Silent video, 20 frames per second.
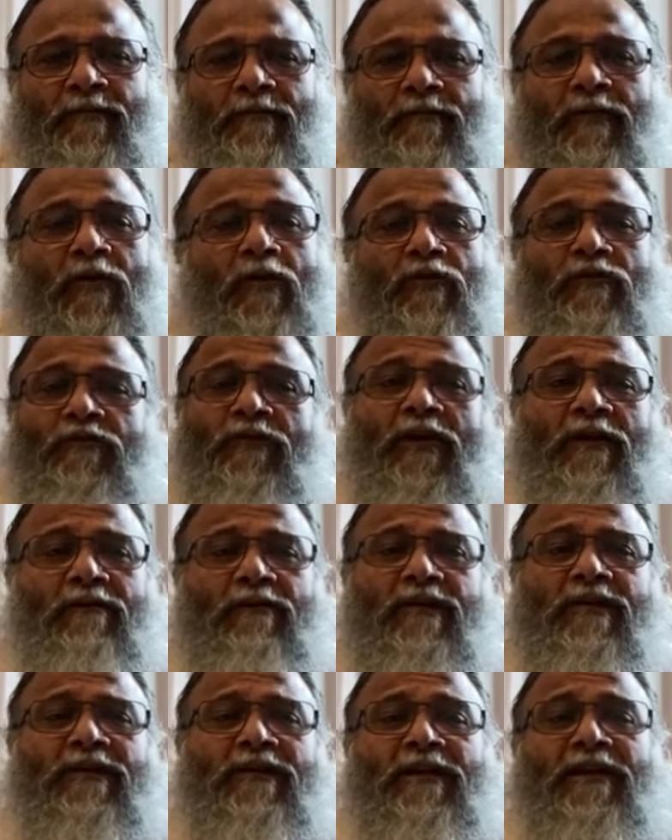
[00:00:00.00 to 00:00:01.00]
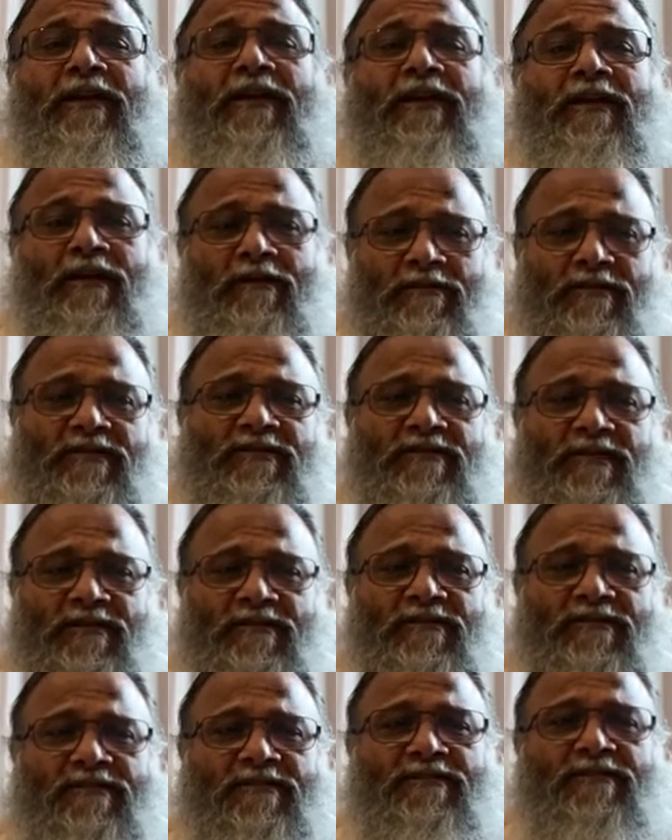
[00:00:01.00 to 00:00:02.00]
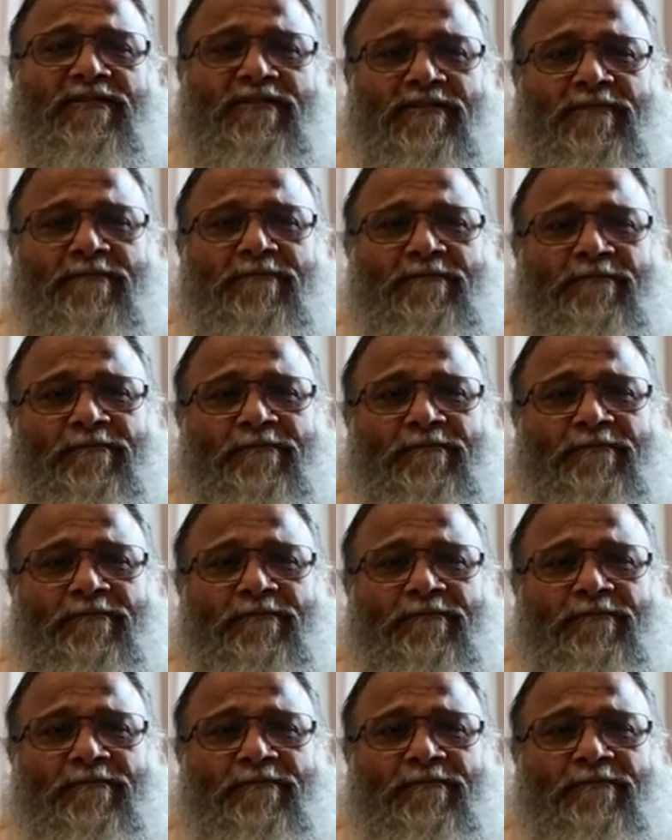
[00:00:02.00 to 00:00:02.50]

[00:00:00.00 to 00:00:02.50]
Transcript: Because we haven't trained ourselves.